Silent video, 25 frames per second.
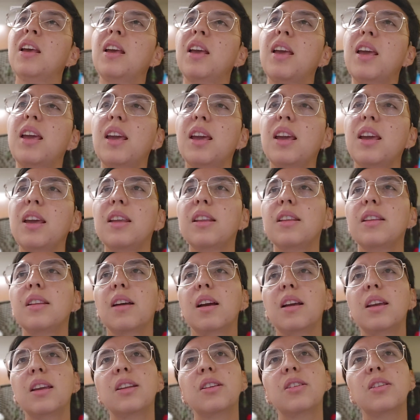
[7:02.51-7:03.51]
And
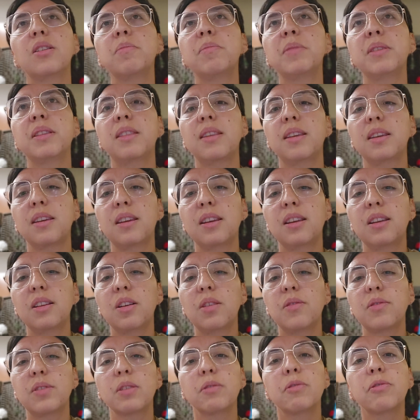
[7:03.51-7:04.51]
it got me thinking
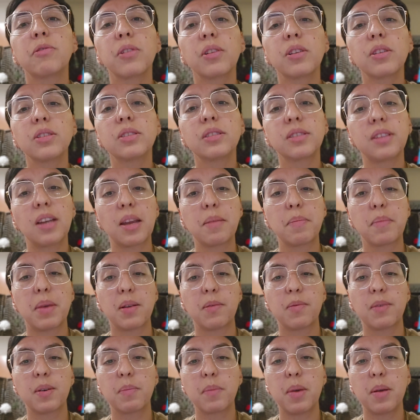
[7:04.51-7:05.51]
of the first time I
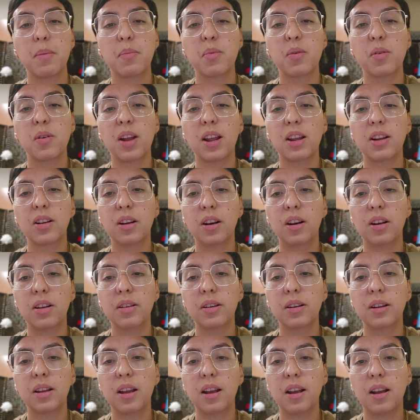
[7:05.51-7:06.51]
remember I
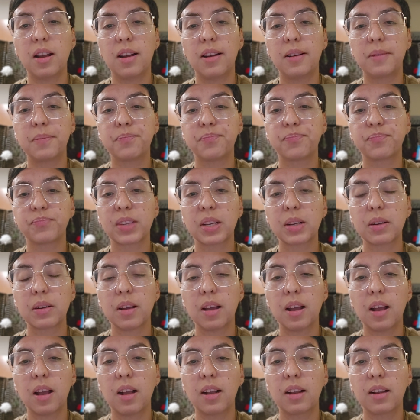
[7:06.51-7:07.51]
got
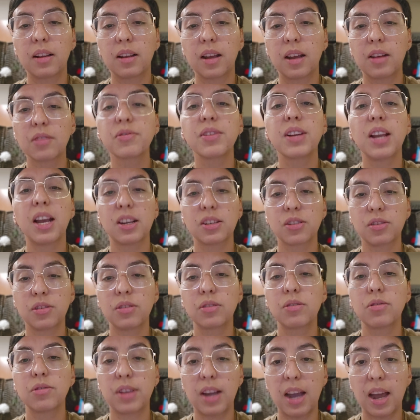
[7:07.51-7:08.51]
a reaction
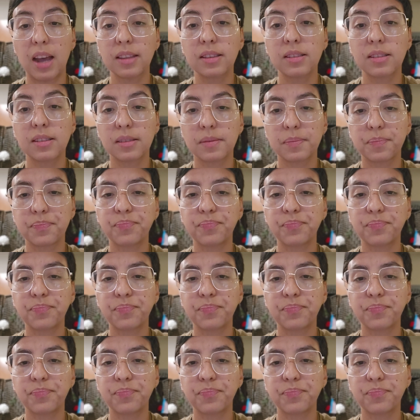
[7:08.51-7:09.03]
to cats.